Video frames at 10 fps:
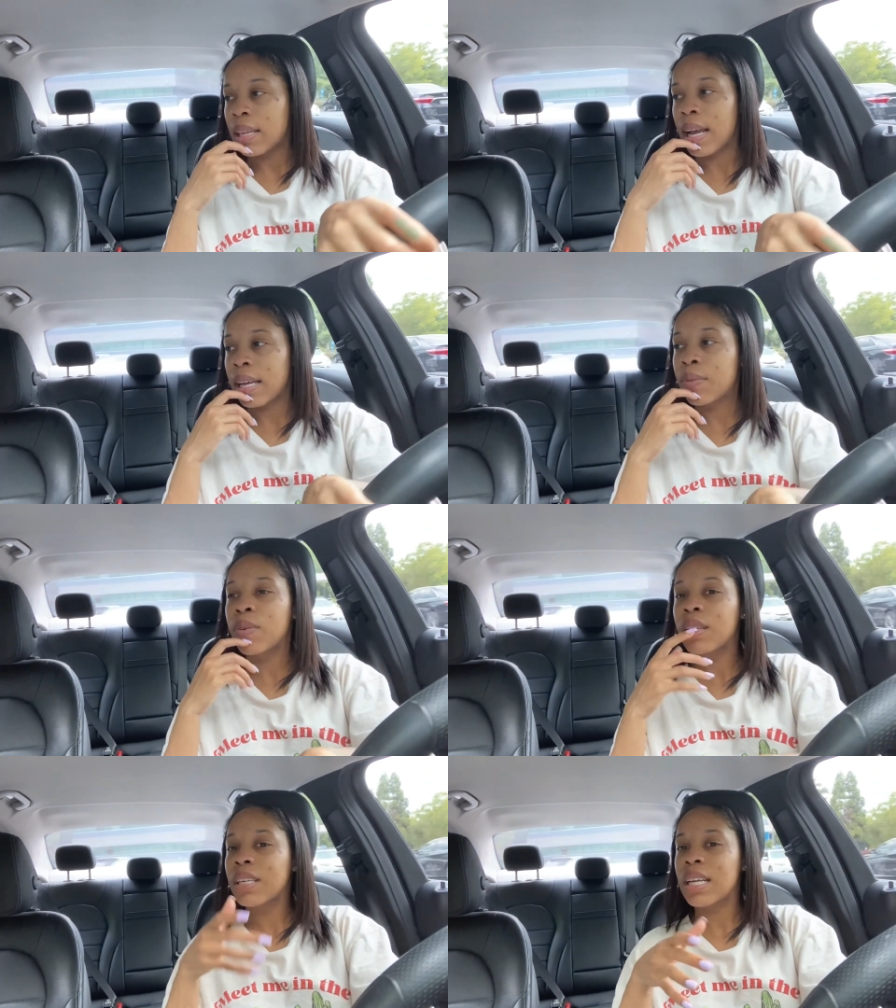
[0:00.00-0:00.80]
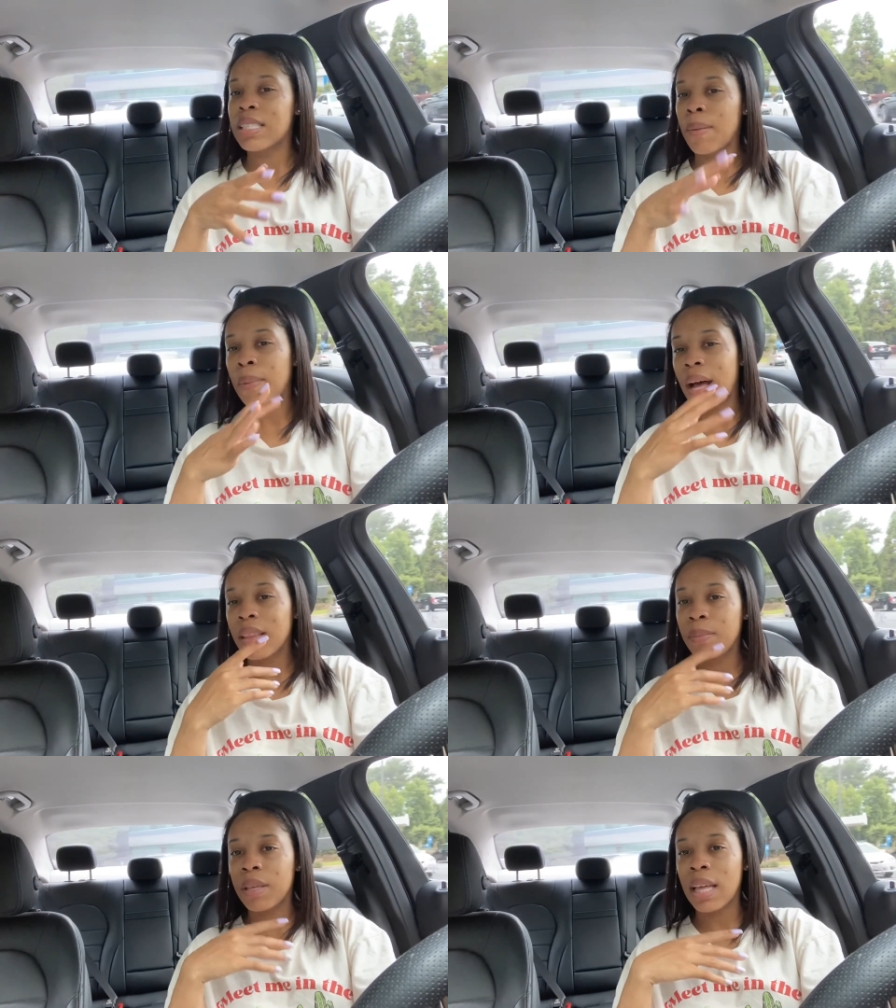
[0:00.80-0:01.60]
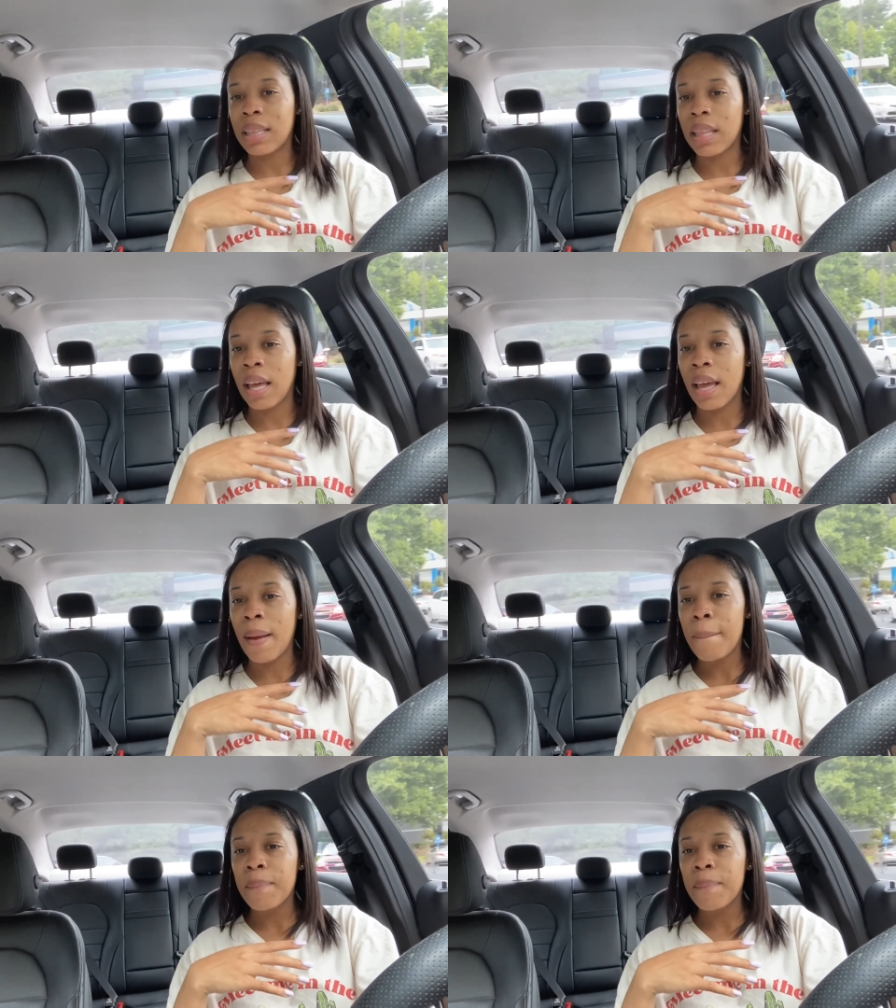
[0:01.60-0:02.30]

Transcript: Like, it really doesn't bother me like that.